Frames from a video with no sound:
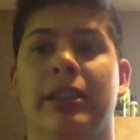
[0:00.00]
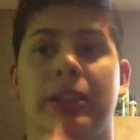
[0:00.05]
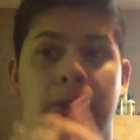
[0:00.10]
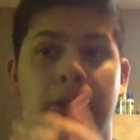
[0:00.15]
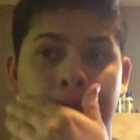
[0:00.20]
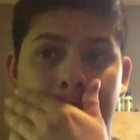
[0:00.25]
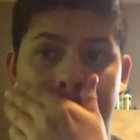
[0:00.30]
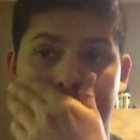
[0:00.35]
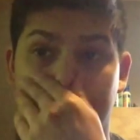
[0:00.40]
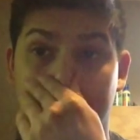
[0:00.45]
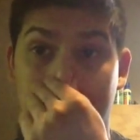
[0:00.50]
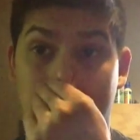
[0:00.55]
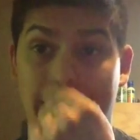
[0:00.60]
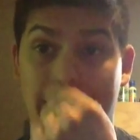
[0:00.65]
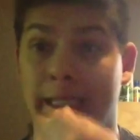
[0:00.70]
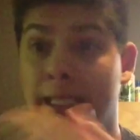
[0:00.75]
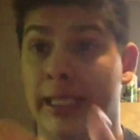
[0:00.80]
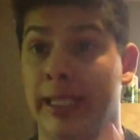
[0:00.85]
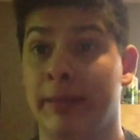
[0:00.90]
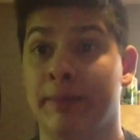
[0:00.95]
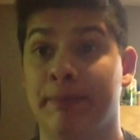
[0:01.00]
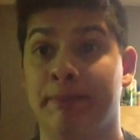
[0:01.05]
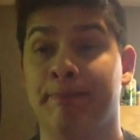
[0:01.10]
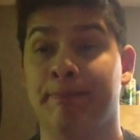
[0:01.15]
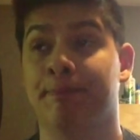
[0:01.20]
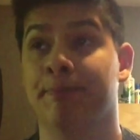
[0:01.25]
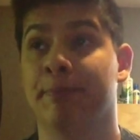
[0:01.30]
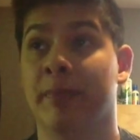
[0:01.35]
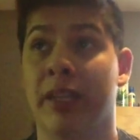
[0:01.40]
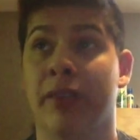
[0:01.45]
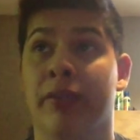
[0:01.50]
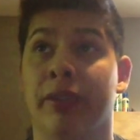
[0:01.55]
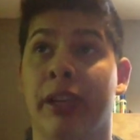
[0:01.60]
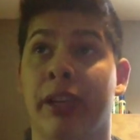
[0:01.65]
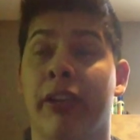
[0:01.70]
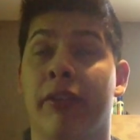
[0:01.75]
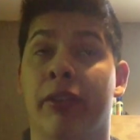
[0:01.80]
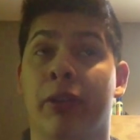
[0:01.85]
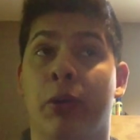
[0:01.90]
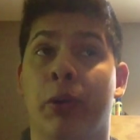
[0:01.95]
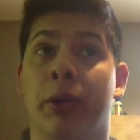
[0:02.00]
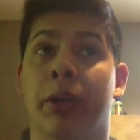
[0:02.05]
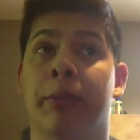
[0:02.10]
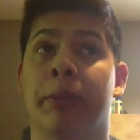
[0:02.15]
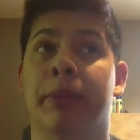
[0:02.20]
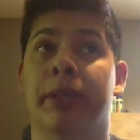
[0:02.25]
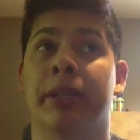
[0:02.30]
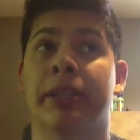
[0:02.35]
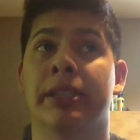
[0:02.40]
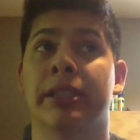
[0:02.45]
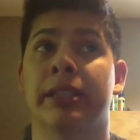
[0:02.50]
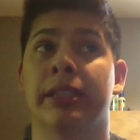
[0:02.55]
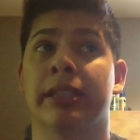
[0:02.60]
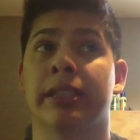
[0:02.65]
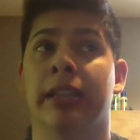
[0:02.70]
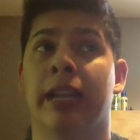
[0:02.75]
You can plant it. Definitely have aquarium plants in it.